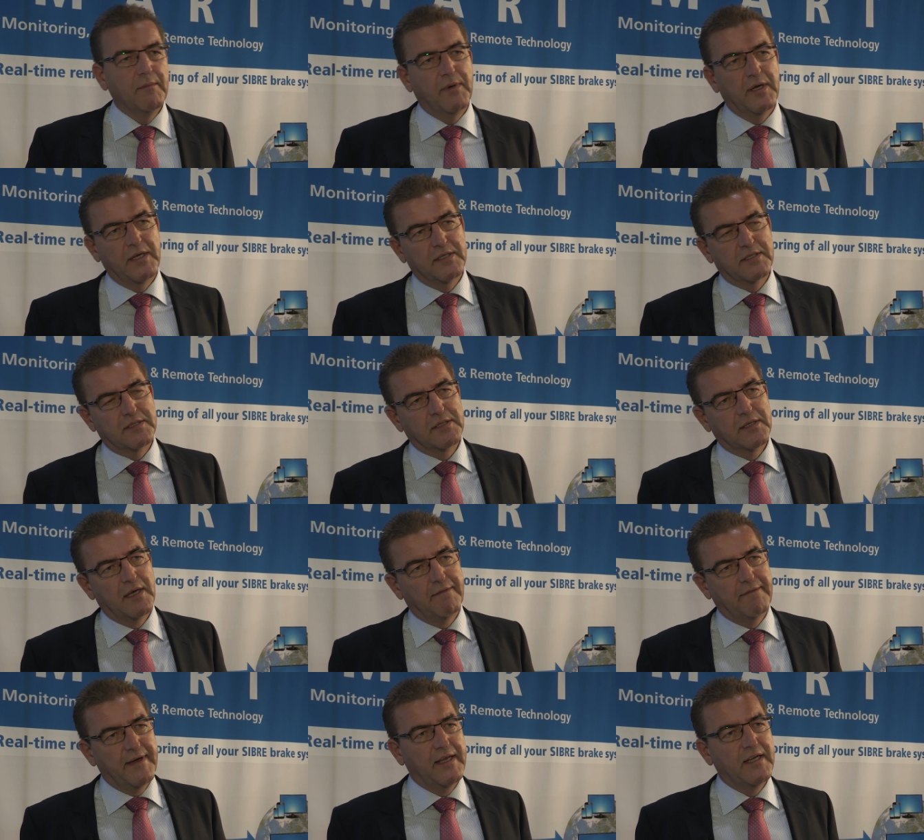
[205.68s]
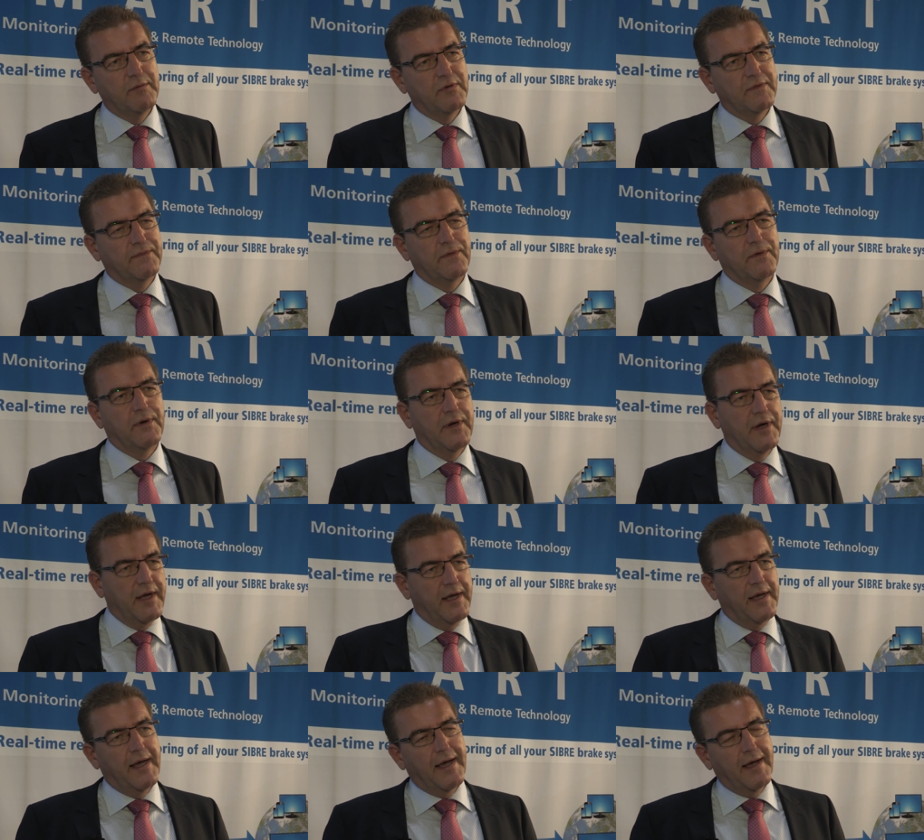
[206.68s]
but it's available for
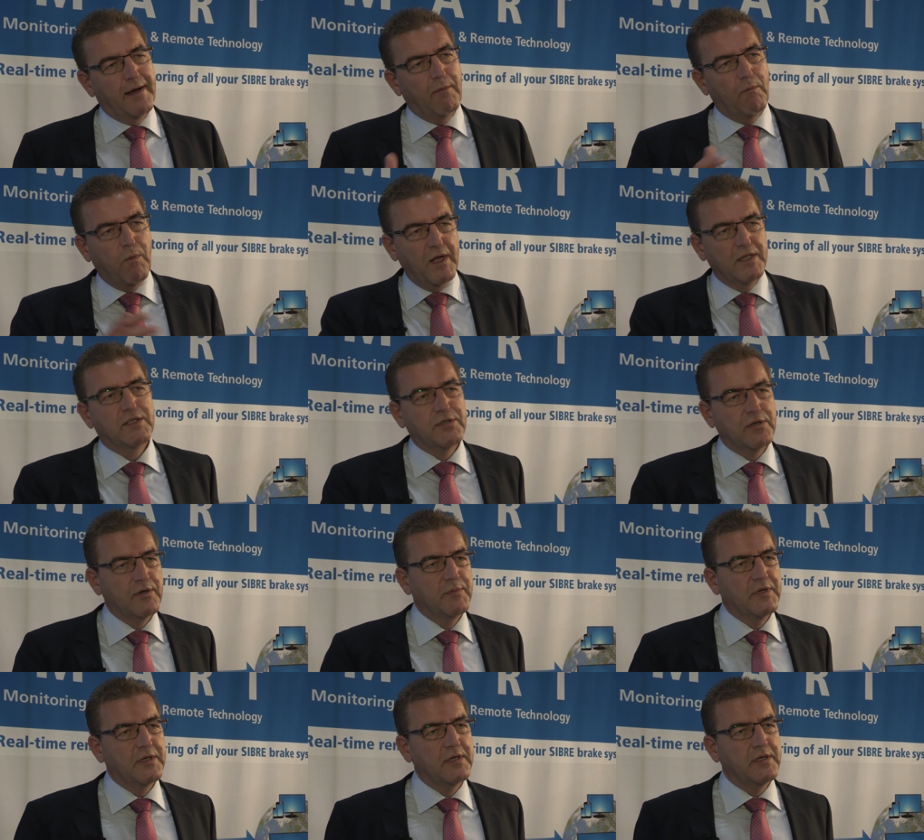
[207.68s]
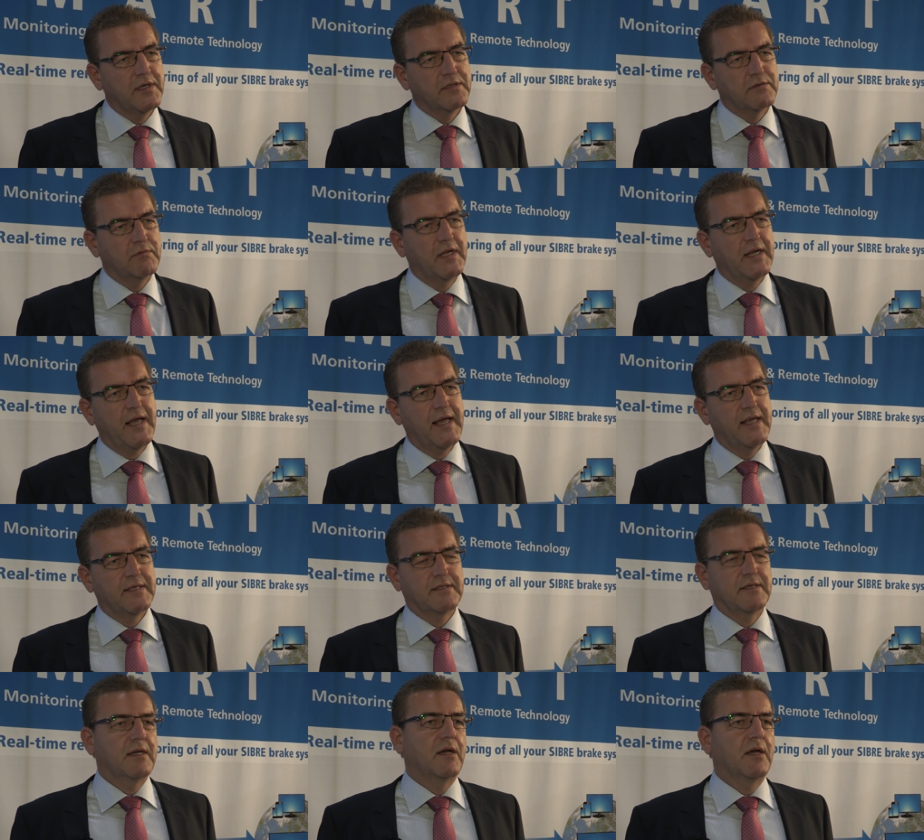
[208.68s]
one terminal as well
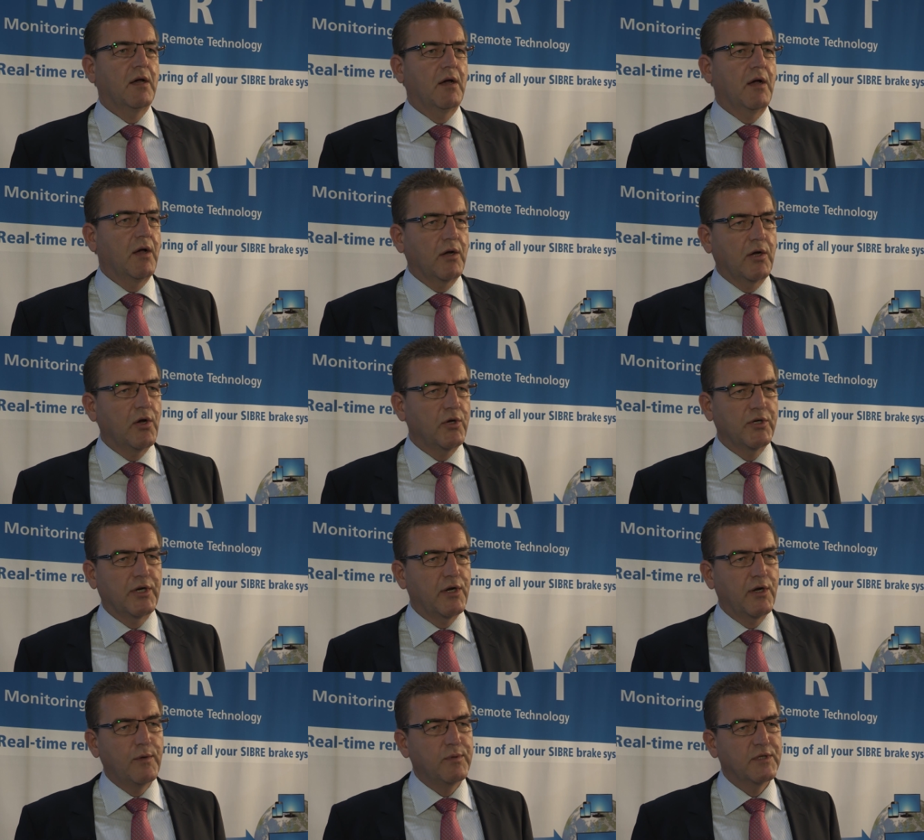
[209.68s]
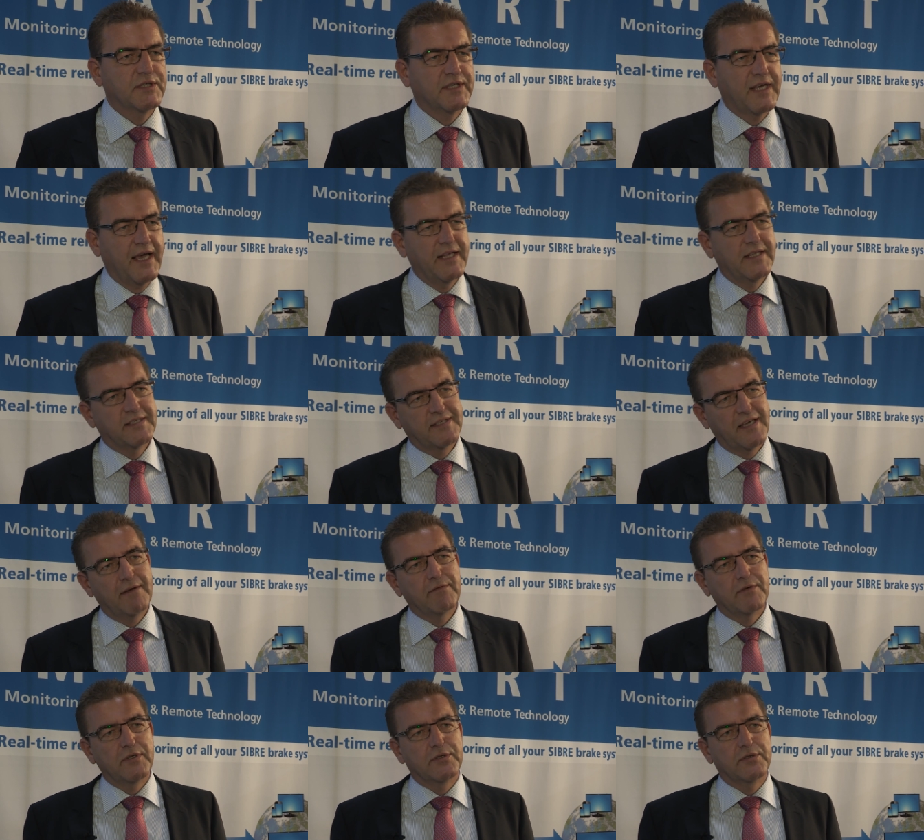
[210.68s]
as on a global scale
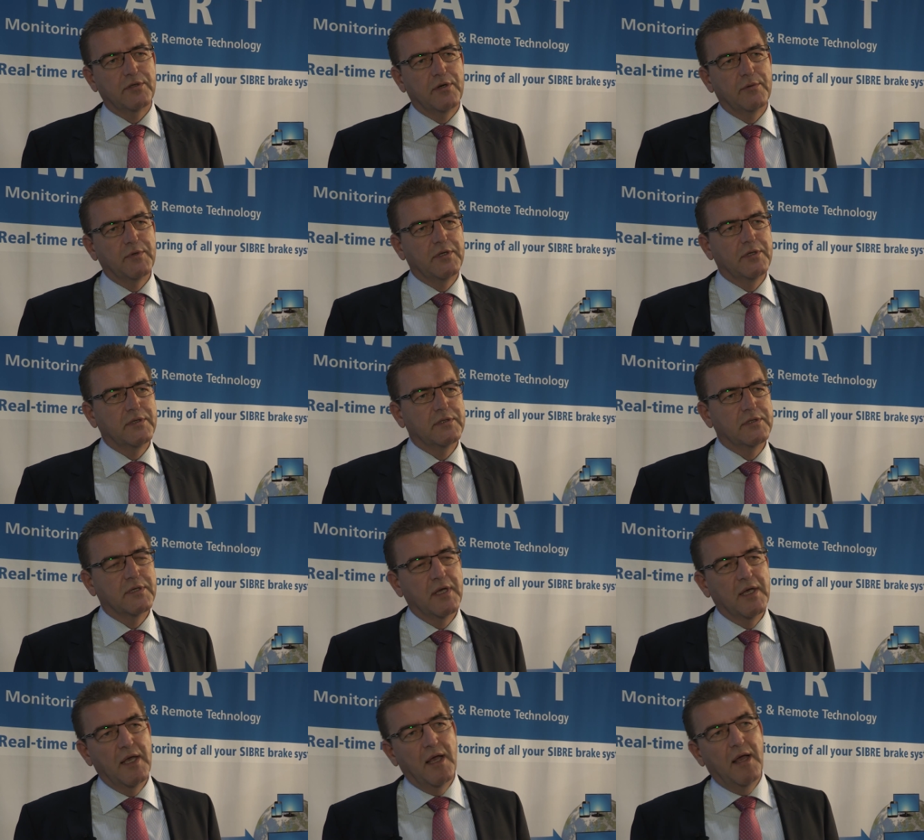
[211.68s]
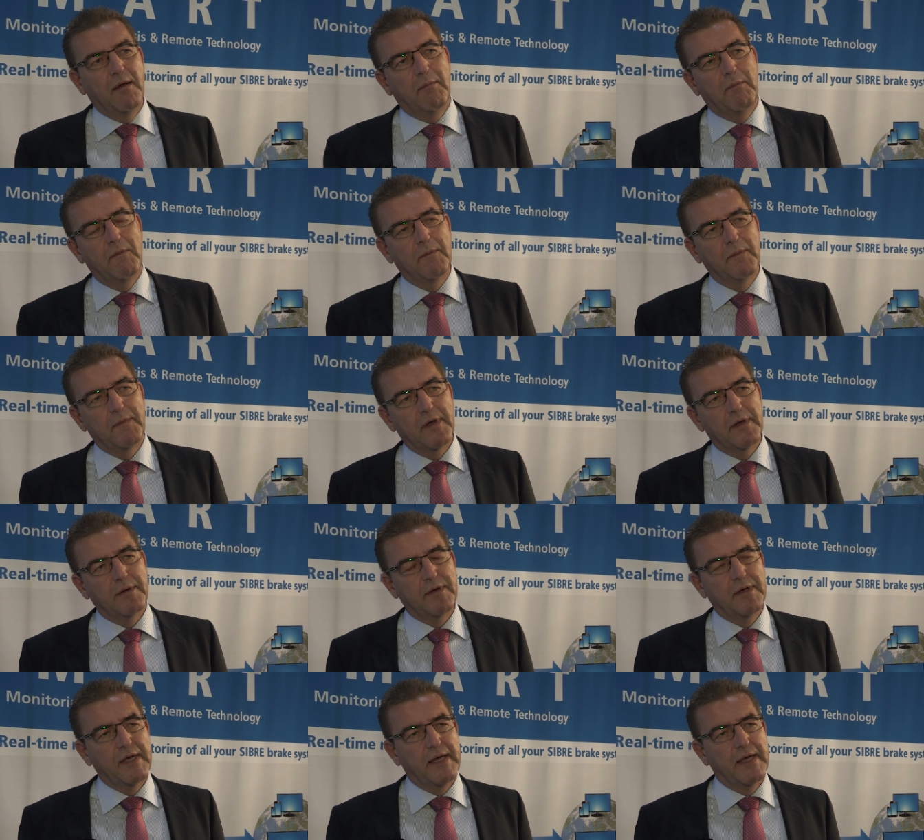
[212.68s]
several terminals,
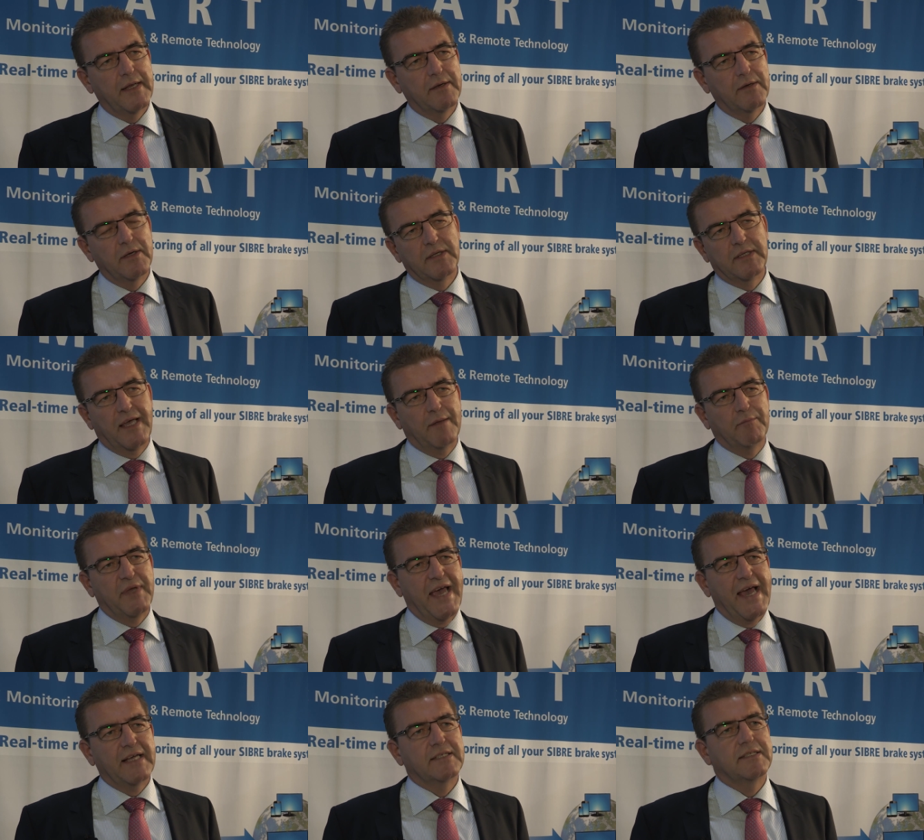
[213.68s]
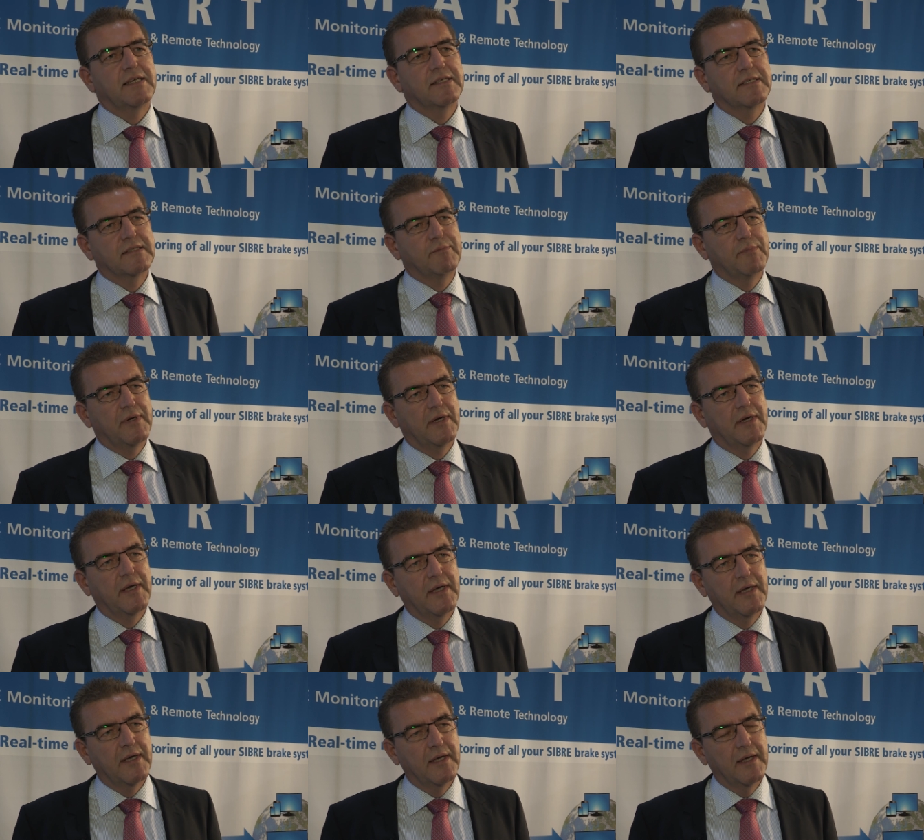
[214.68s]
and it can be accessed
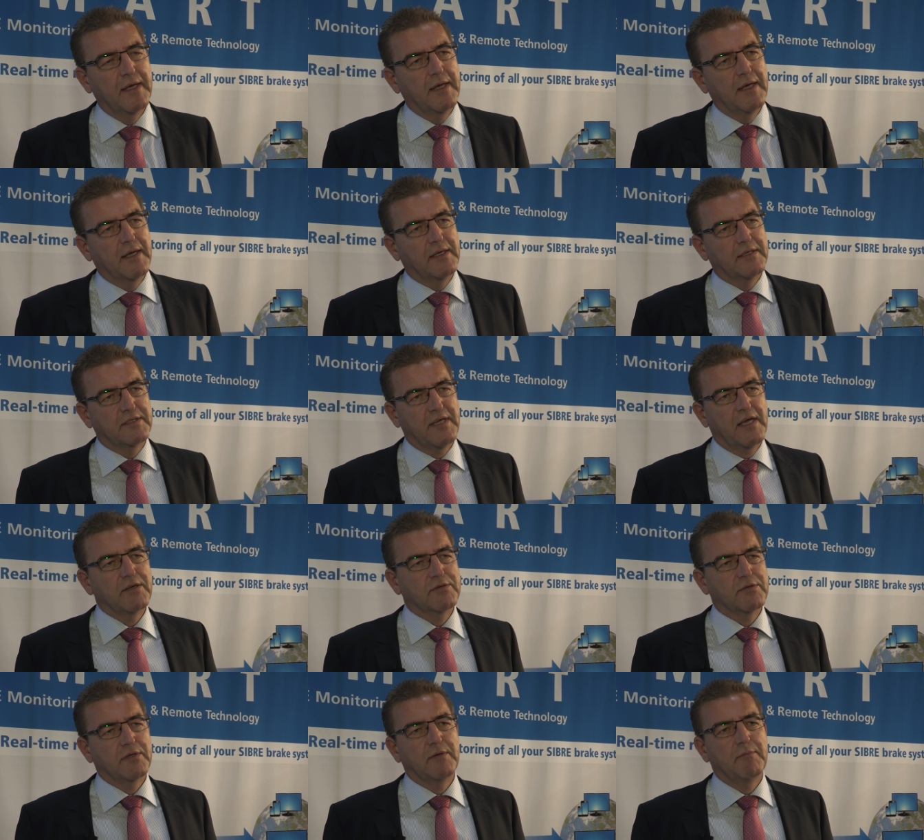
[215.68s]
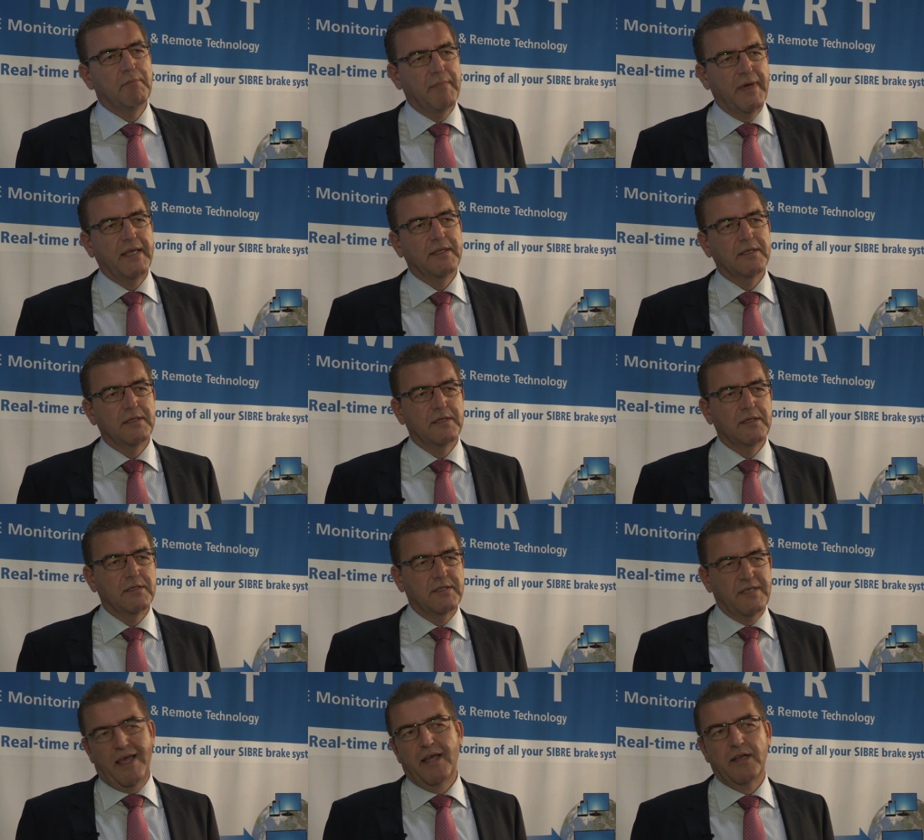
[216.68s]
by the central
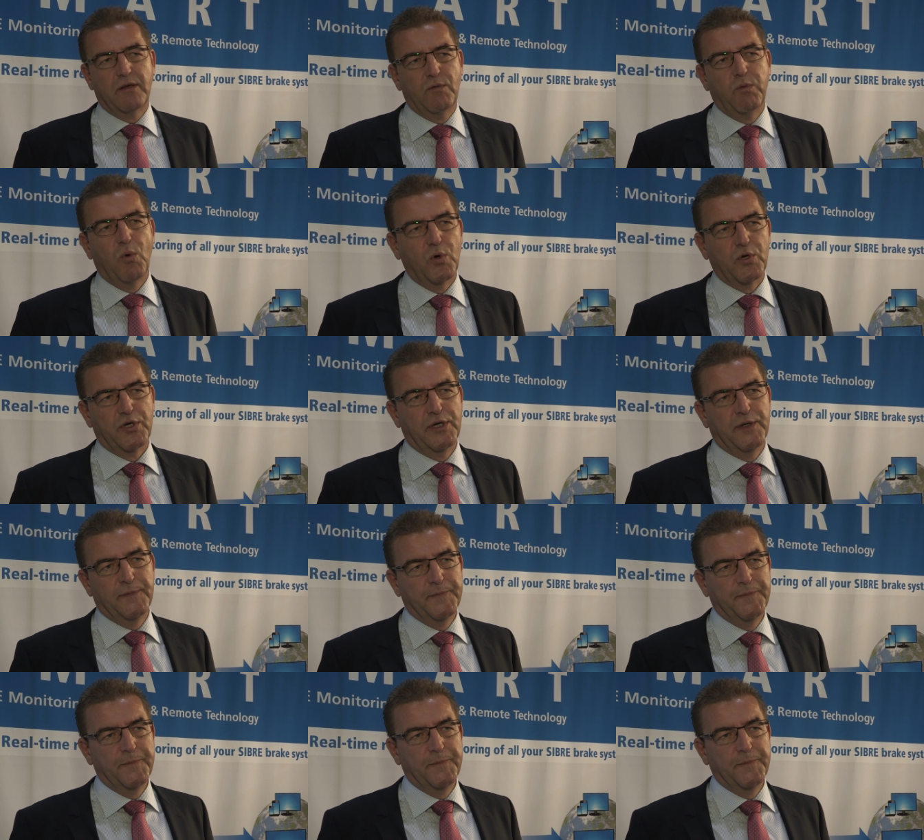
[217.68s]
maintenance headquarters.